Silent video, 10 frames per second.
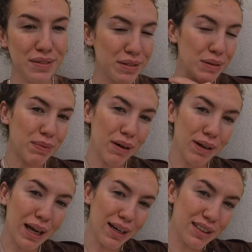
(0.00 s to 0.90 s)
we're
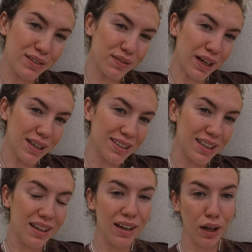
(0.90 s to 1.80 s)
about to catch the flight
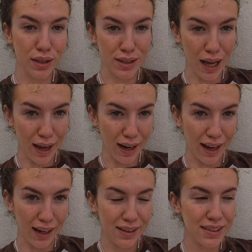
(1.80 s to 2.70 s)
to
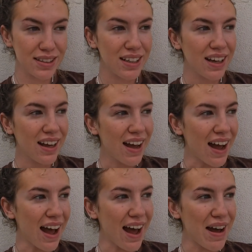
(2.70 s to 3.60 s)
Thailand.
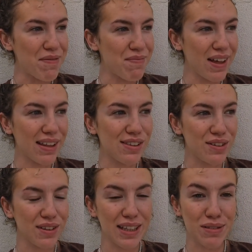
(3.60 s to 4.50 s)
Um,
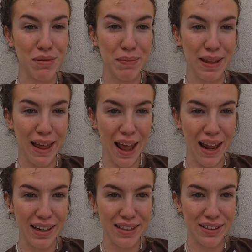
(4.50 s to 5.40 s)
so this will be the
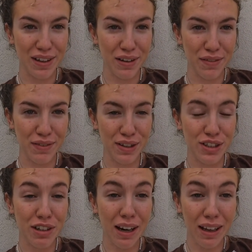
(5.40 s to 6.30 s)
end of the
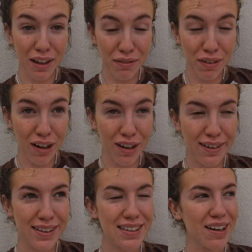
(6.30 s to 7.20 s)
Sri Lanka
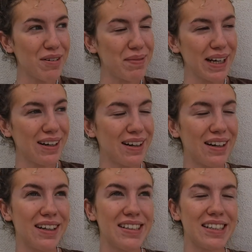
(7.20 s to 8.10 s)
vlogs. Oh my
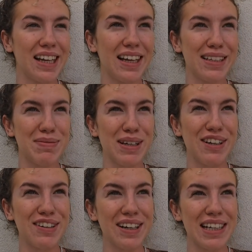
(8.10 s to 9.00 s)
god, like it's been a
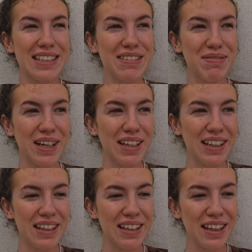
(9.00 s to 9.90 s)
crazy
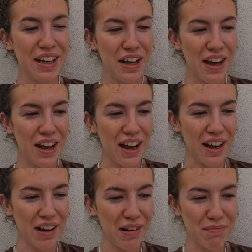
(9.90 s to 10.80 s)
month. I
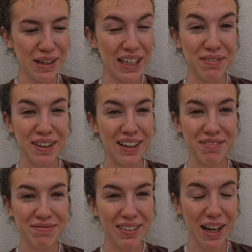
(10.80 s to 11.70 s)
can't believe it.
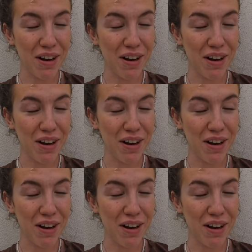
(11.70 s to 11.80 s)
I